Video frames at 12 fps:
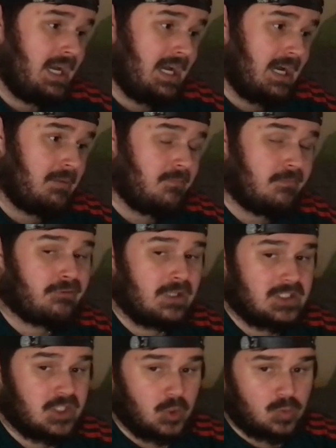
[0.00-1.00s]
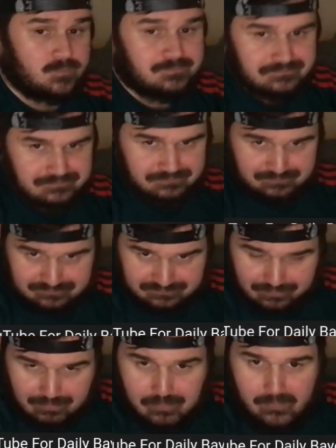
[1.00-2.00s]
um, three two.
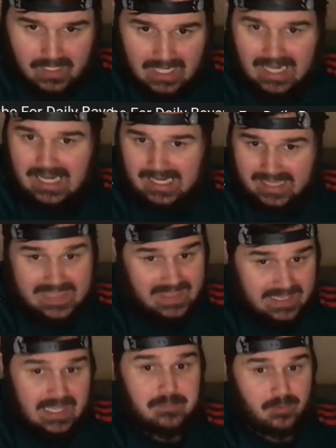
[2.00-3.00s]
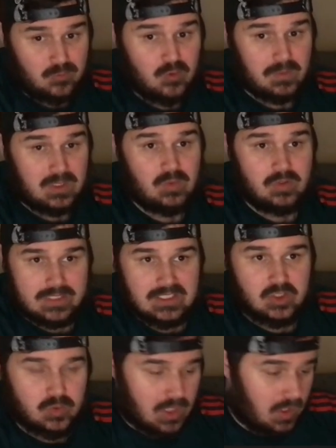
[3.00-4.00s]
Uh, I think they probably will get two